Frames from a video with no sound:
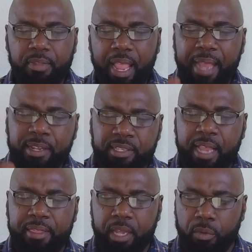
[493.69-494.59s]
And he
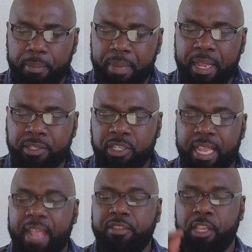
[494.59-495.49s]
said, "There remains
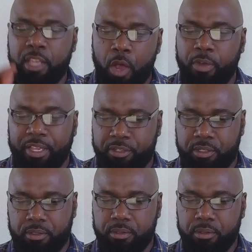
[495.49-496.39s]
yet the
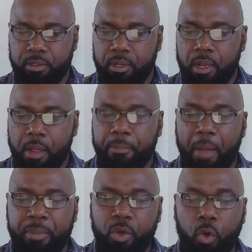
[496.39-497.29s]
youngest,
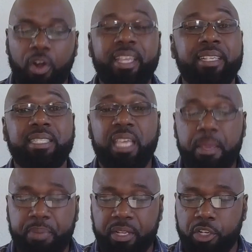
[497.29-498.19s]
but behold, he is
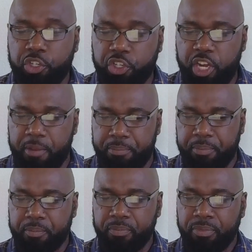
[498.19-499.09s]
keeping the sheep."
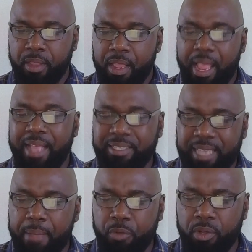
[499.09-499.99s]
And
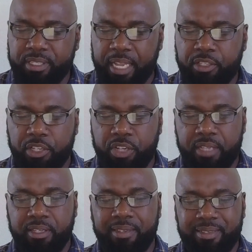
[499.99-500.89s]
Samuel said to
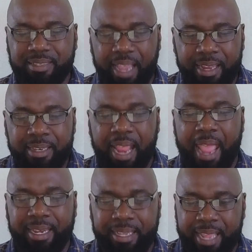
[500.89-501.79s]
Jesse, "Send
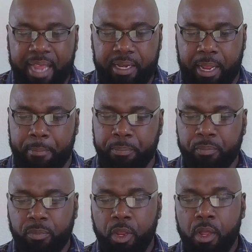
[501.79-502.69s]
and get him,
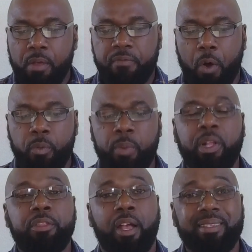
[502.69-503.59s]
for we
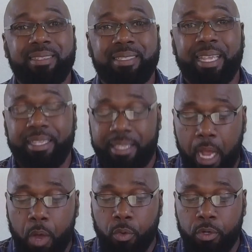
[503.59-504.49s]
will not sit
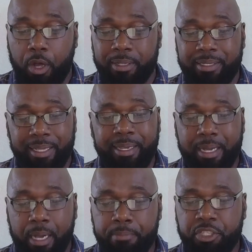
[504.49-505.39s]
down until he
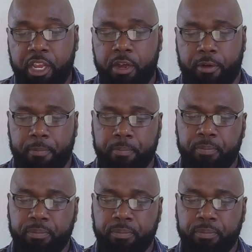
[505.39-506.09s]
comes here."